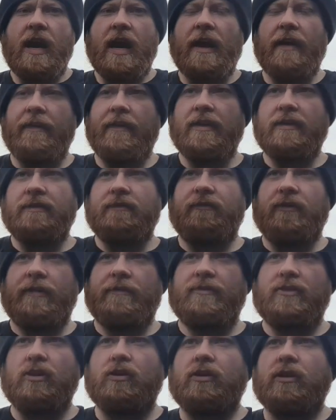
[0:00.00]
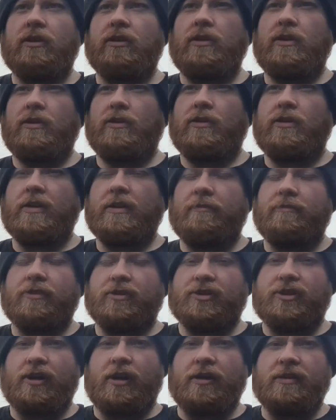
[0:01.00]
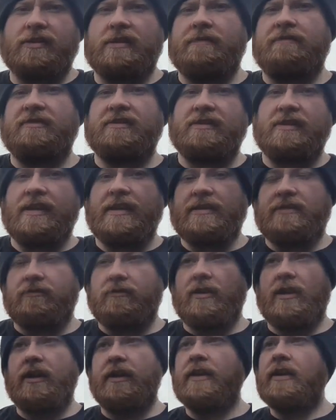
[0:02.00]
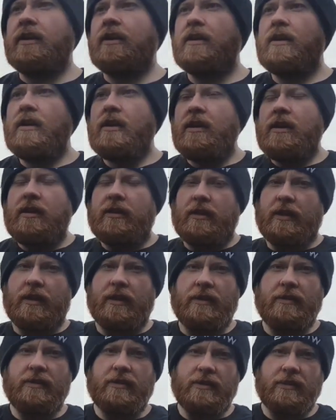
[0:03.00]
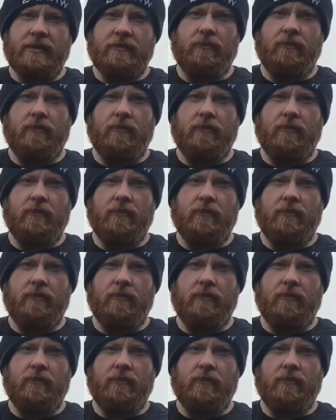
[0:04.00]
and they've took a look at my shots and they said, right, you can